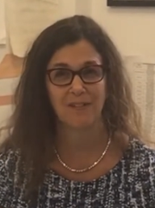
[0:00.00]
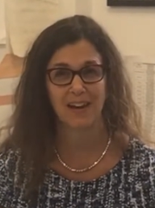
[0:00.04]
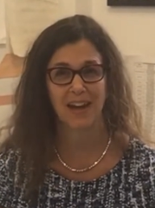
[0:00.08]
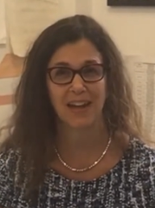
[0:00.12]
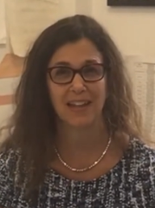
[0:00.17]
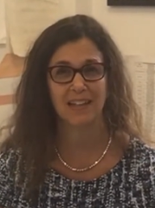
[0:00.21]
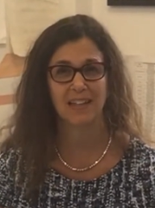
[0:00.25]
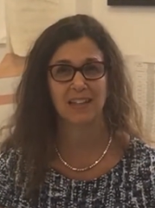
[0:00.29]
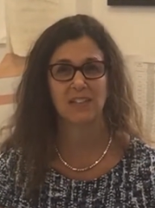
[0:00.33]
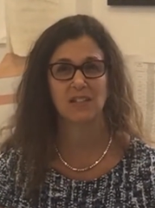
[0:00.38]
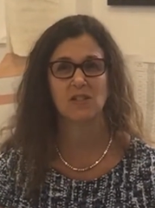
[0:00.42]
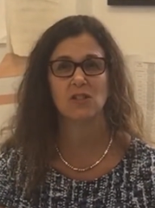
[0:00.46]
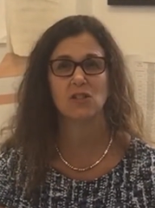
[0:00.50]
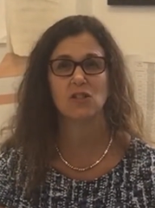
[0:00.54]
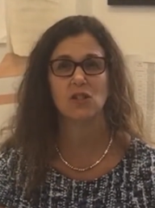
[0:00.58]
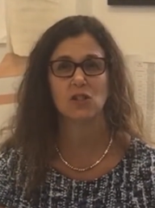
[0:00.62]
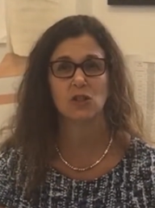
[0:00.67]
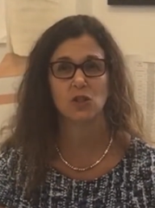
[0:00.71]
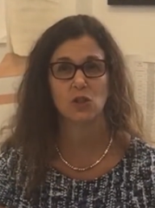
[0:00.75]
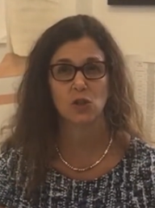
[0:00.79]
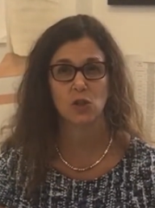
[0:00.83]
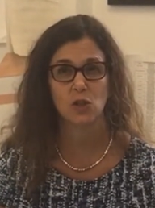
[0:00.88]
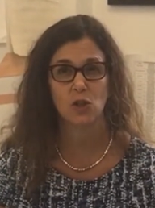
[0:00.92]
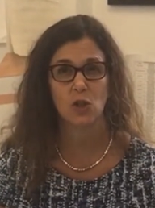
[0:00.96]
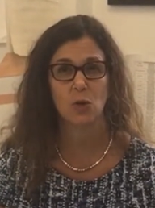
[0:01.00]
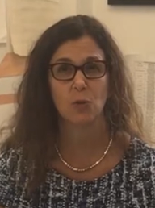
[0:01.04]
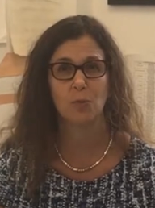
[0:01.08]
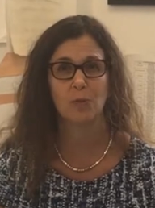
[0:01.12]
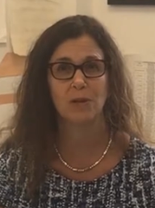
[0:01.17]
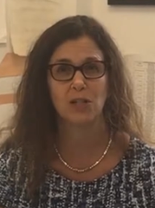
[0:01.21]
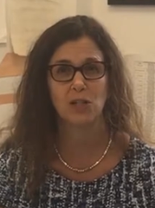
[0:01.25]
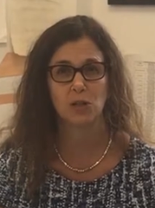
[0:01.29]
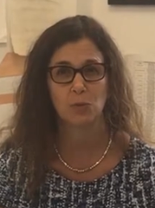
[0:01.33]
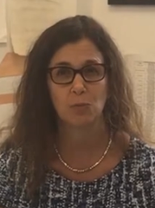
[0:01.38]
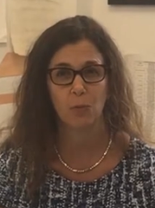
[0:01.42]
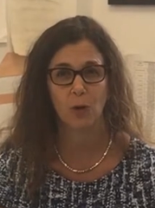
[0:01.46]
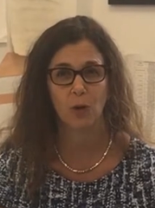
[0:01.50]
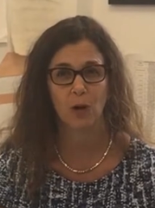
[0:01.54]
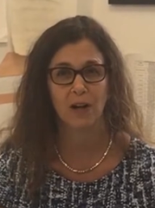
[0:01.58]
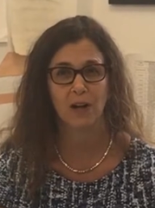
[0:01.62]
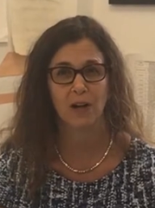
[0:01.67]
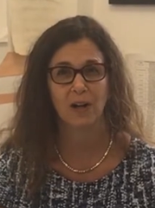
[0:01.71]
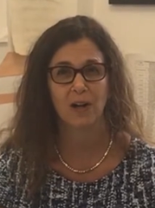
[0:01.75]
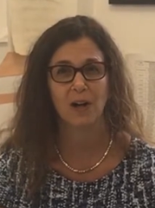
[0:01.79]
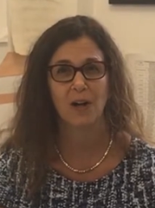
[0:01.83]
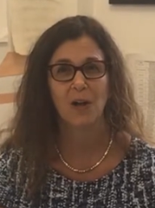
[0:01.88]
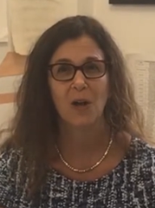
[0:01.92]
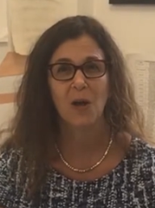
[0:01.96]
violence to so much more.